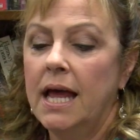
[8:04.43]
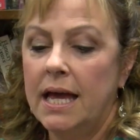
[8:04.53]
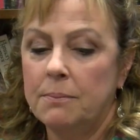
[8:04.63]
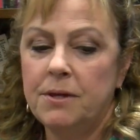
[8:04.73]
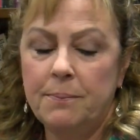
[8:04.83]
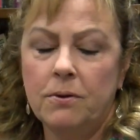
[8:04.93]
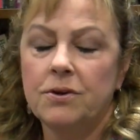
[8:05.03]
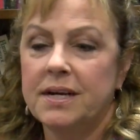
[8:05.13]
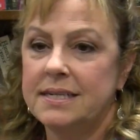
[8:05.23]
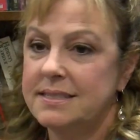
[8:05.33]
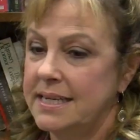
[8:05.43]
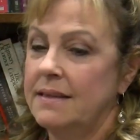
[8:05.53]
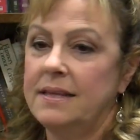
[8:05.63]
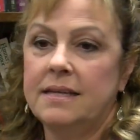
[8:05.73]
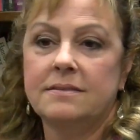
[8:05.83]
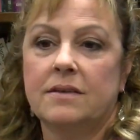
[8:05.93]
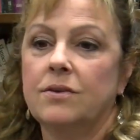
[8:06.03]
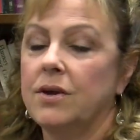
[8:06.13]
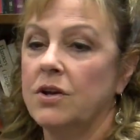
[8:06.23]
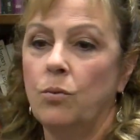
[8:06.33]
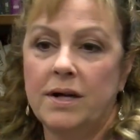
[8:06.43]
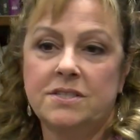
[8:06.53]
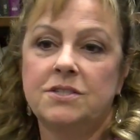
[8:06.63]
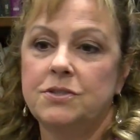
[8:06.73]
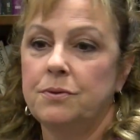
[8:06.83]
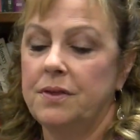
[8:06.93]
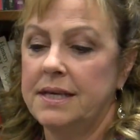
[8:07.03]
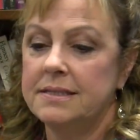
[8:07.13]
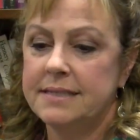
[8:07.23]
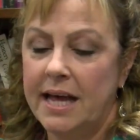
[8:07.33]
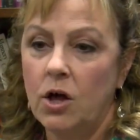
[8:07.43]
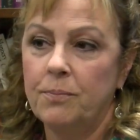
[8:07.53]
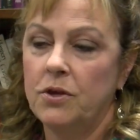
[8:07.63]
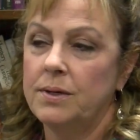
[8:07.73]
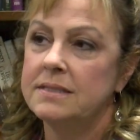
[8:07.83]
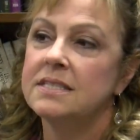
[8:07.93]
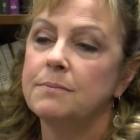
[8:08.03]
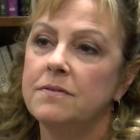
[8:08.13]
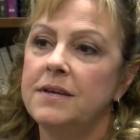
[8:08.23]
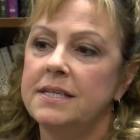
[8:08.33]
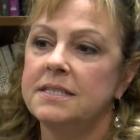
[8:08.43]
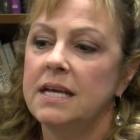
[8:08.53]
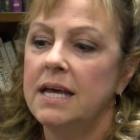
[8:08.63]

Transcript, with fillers: and people are going to say things and they're going to want to do things to help you and some of it